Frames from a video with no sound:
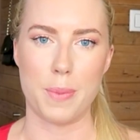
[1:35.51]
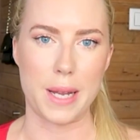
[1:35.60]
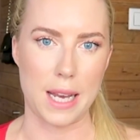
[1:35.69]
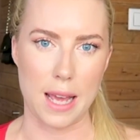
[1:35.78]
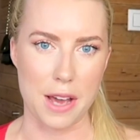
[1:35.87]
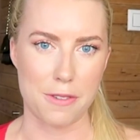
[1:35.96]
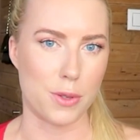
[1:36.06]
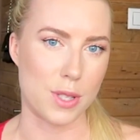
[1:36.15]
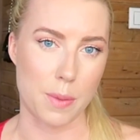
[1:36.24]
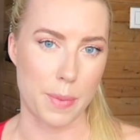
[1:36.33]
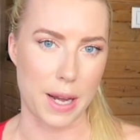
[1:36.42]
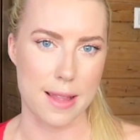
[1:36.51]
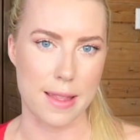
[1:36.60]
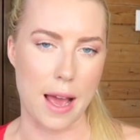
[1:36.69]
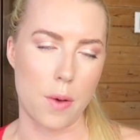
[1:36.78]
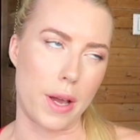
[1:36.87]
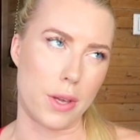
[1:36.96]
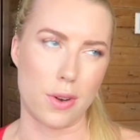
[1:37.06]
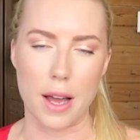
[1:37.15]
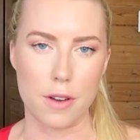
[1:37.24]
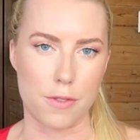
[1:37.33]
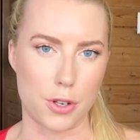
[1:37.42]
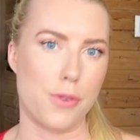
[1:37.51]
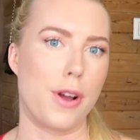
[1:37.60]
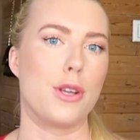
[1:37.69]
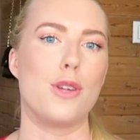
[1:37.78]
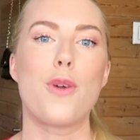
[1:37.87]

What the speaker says: PDF or something like that where you're kind of on your own.